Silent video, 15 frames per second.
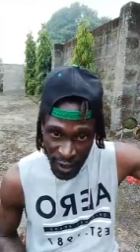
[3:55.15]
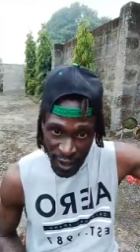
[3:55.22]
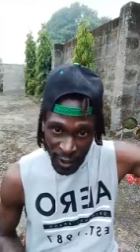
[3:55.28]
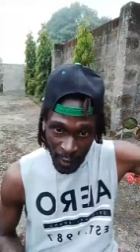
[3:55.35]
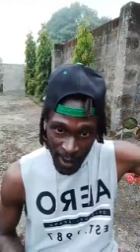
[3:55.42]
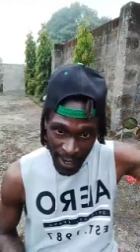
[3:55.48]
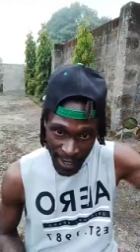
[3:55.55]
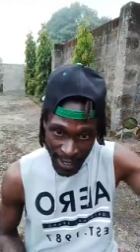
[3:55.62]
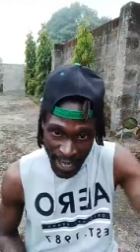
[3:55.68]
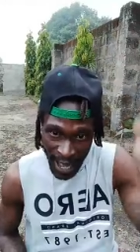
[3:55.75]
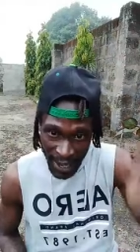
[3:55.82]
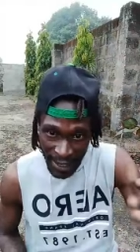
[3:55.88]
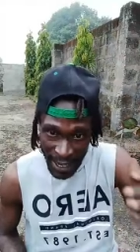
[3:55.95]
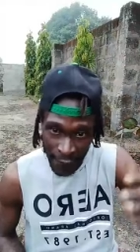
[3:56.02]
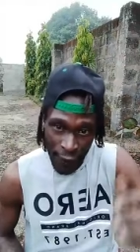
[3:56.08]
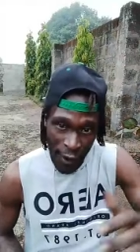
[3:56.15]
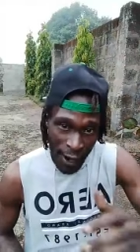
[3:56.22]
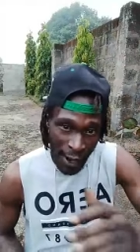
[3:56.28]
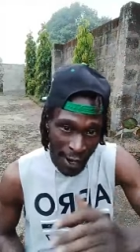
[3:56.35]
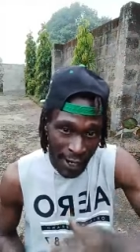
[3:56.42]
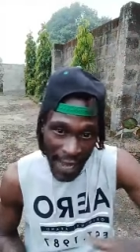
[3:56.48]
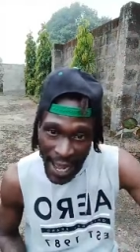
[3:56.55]
Where he can have a
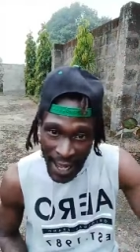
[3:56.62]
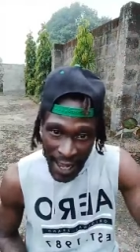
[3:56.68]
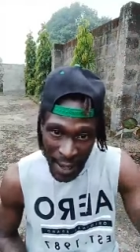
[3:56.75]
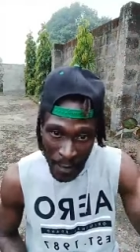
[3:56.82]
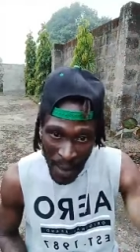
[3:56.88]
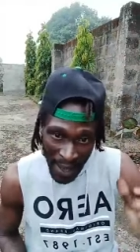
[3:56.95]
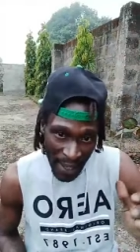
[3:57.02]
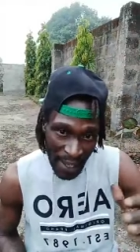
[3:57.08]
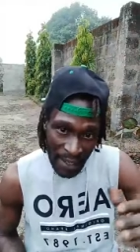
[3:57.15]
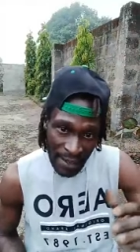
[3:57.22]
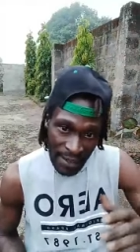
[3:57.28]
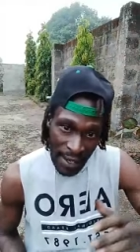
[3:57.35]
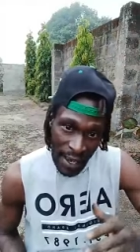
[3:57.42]
clear and package